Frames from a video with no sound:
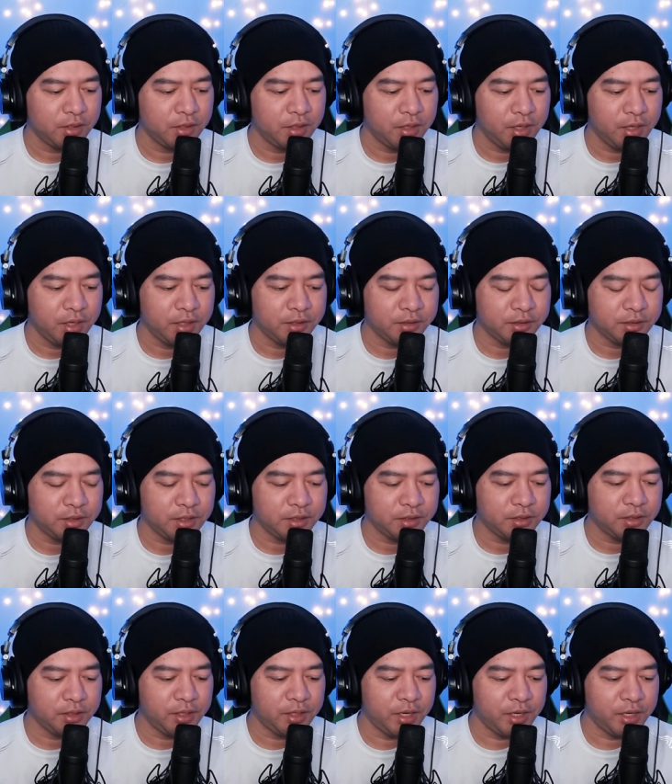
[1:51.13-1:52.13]
and it says
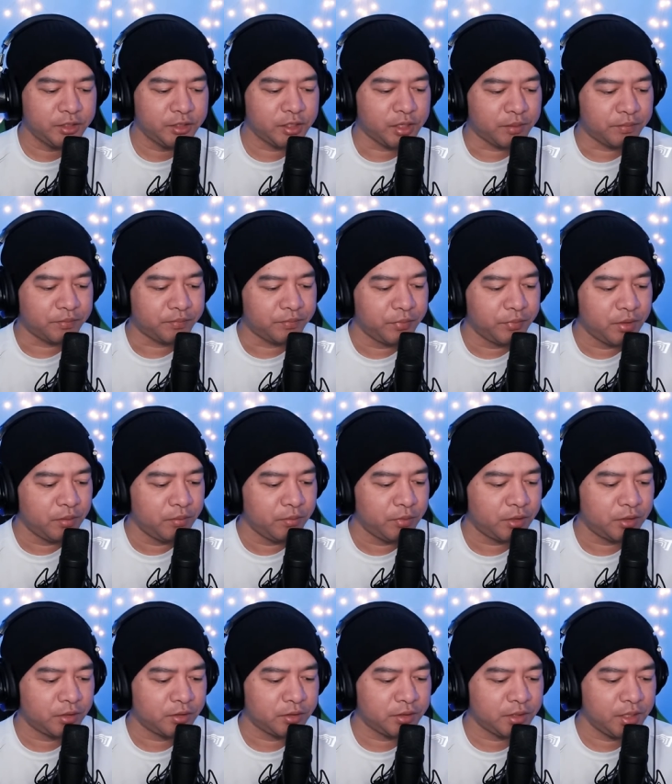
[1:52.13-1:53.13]
here heads up
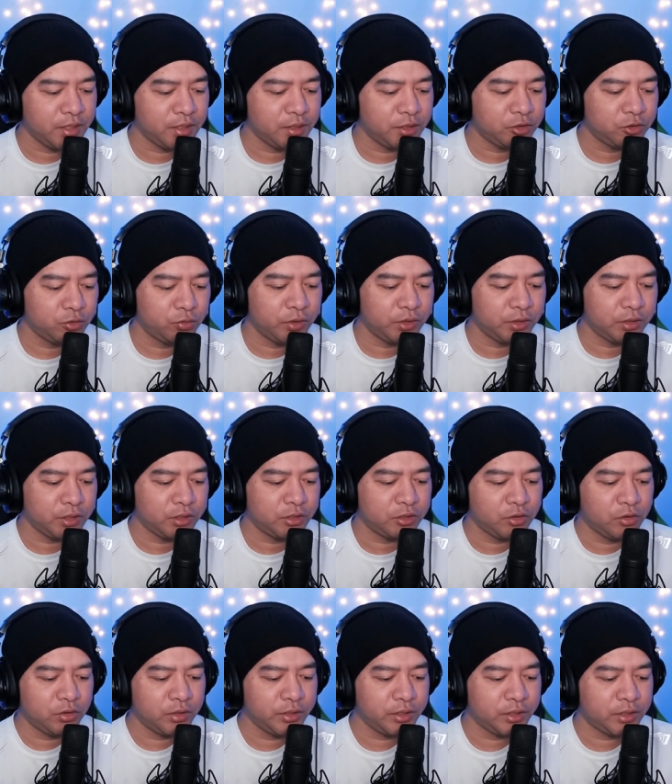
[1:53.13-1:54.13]
because edit tweet is
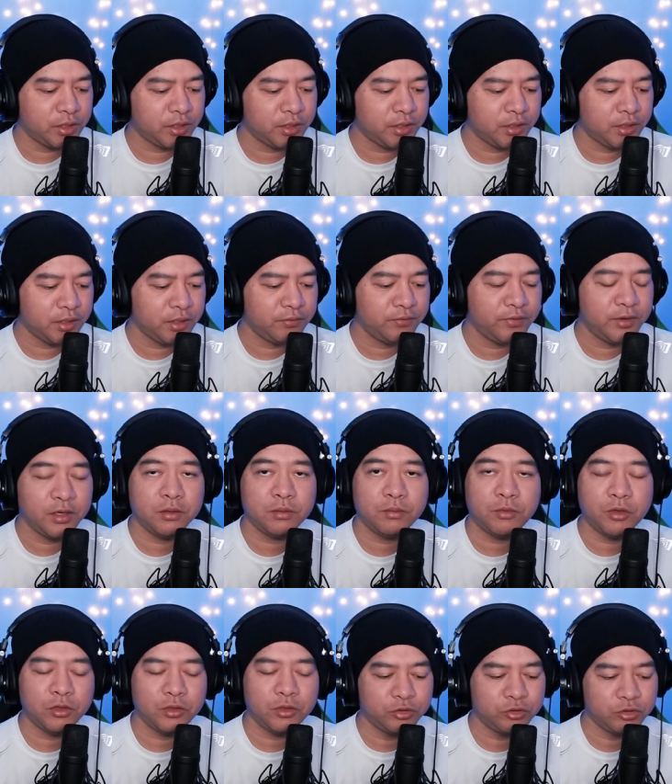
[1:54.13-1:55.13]
only currently
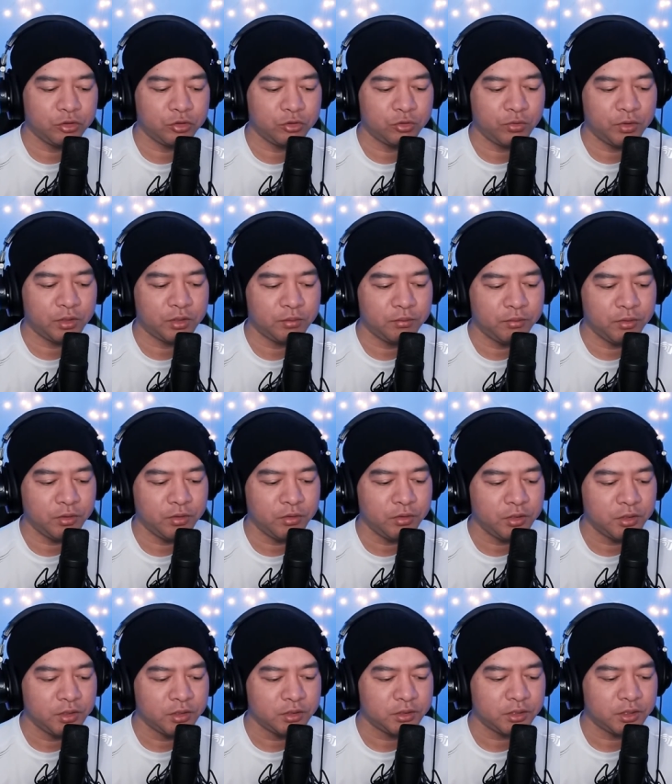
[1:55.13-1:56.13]
available to Twitter Blue
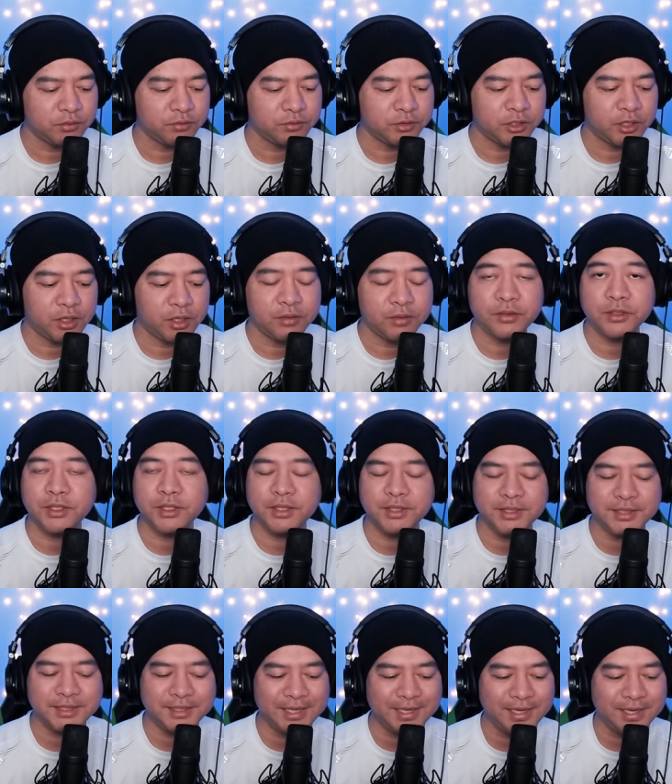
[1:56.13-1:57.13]
subscribers and
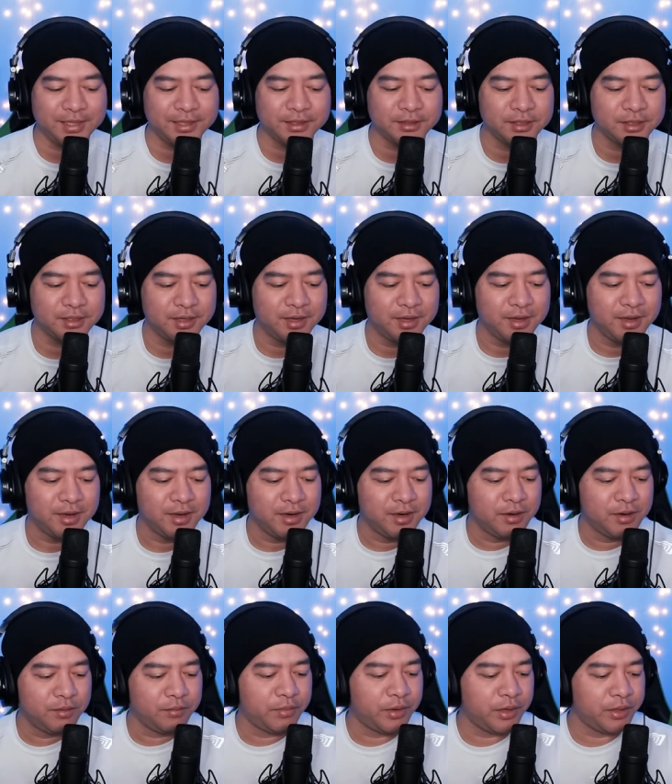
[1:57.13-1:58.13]
select
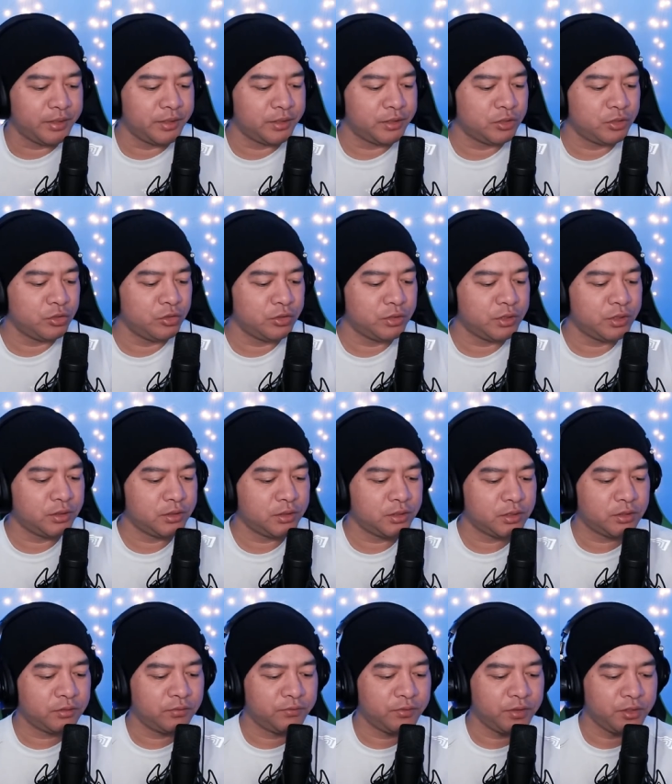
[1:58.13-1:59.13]
markets using
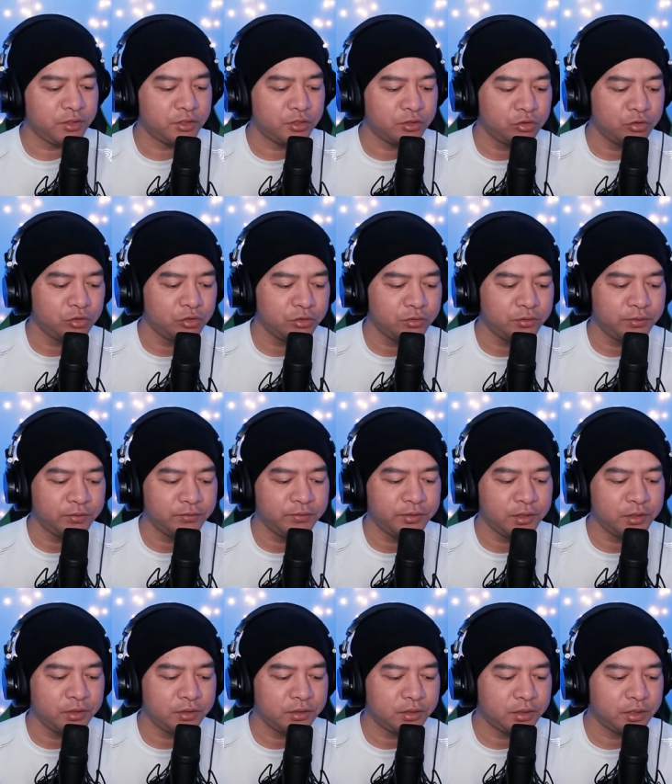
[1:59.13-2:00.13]
this feature could
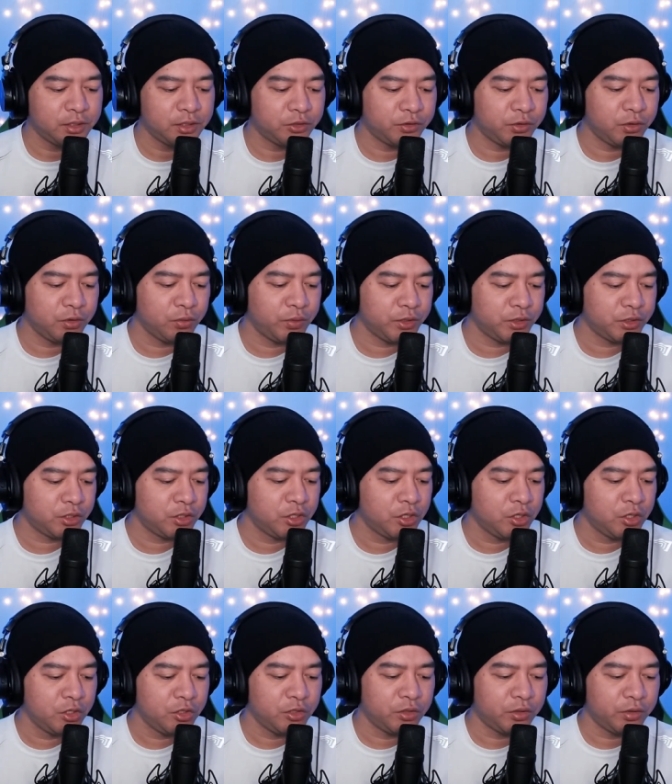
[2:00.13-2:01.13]
reveal country which
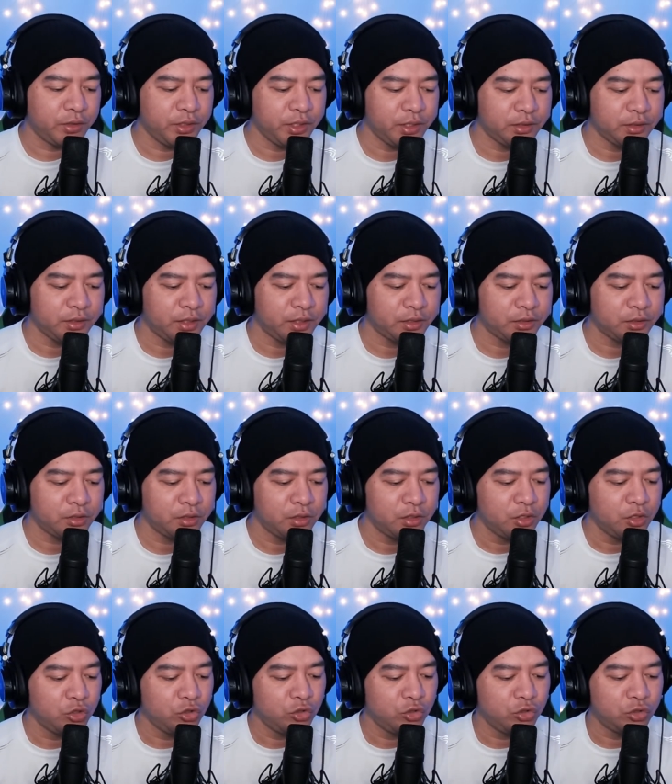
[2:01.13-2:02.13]
you're in that you